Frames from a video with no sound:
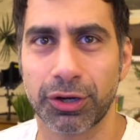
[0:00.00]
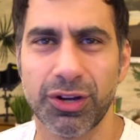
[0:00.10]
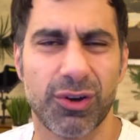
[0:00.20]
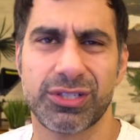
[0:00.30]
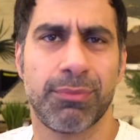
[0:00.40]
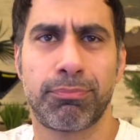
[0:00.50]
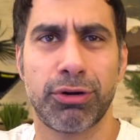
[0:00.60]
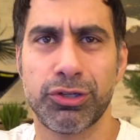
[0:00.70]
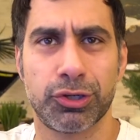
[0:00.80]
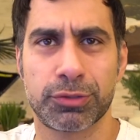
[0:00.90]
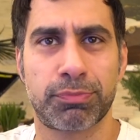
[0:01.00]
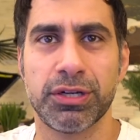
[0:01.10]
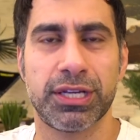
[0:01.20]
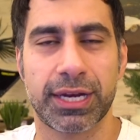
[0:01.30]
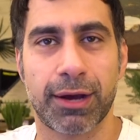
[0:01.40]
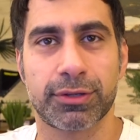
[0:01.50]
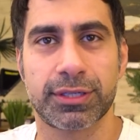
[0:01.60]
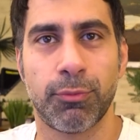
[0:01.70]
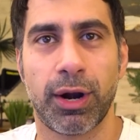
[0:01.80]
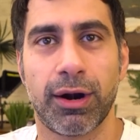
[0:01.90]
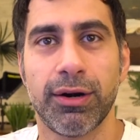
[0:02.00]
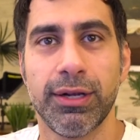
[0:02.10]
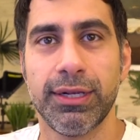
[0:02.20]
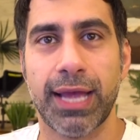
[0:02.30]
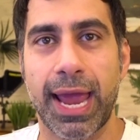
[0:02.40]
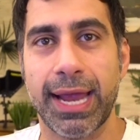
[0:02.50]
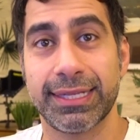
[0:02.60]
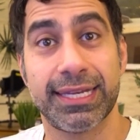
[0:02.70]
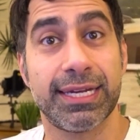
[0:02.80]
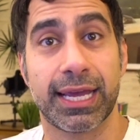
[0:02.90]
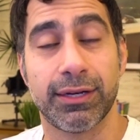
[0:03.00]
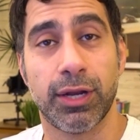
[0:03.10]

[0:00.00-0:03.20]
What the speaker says: No, some printer's printing it out somewhere and sending it,